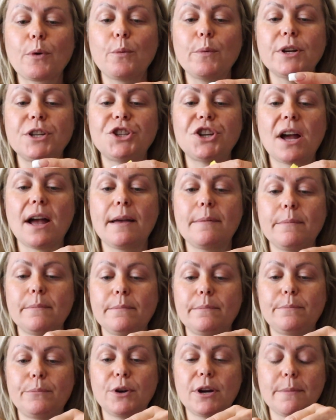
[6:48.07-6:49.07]
which I'm
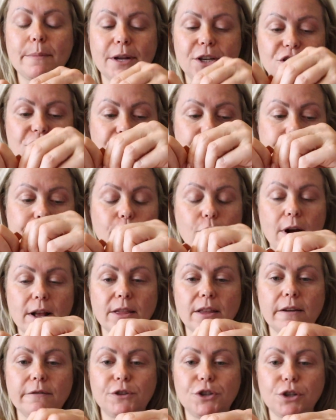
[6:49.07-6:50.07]
pretty much here for. I
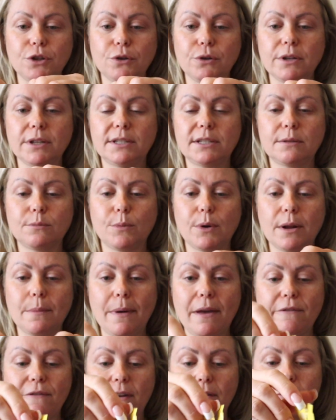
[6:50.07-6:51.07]
love Cholula. It's one of
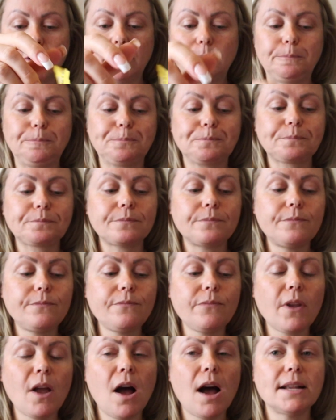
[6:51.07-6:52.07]
my favorite
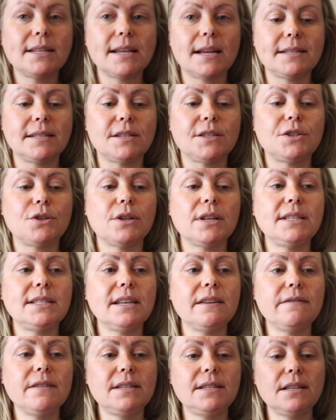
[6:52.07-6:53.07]
hot sauces. So let's
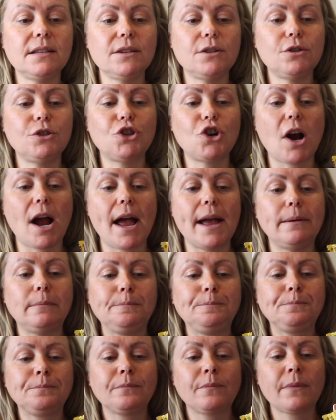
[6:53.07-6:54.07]
give this a little try.
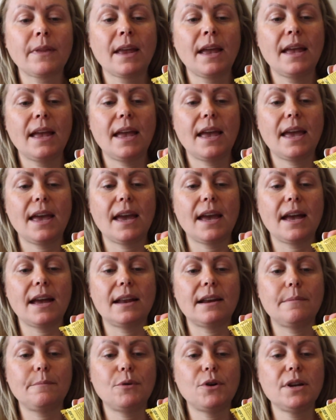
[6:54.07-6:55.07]

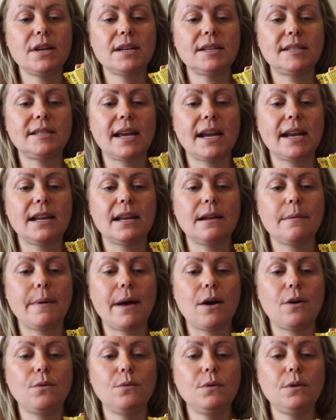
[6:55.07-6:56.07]
And I'm pretty excited
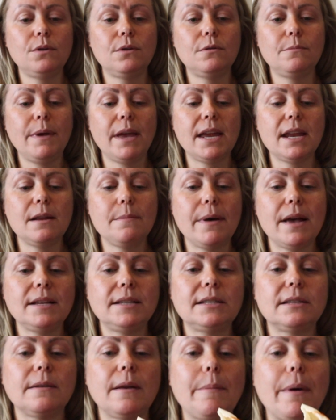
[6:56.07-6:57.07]
about, making a
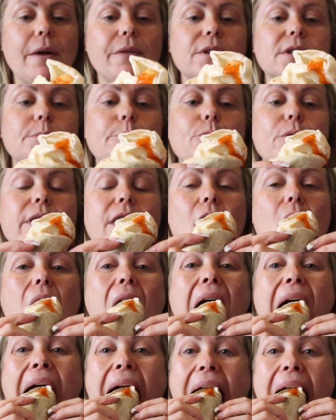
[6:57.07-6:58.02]
mess about this burrito.